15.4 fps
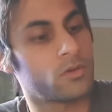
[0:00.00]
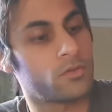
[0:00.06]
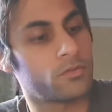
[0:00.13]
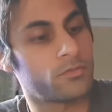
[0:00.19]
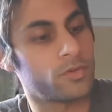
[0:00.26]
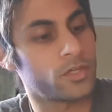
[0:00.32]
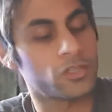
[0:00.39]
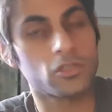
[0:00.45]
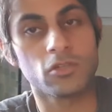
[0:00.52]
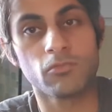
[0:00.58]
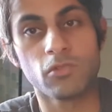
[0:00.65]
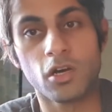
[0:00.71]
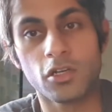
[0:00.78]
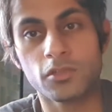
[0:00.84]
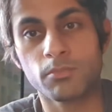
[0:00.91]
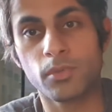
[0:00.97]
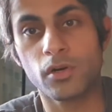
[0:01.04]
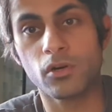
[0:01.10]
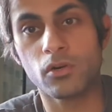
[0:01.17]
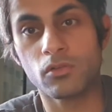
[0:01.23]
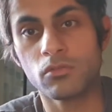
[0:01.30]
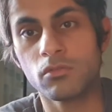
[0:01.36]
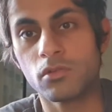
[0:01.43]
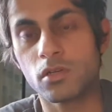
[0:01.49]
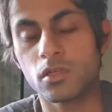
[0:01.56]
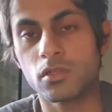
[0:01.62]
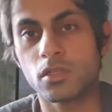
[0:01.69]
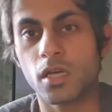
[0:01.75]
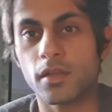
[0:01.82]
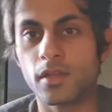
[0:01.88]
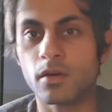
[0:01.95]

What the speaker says: finished the last bowl, and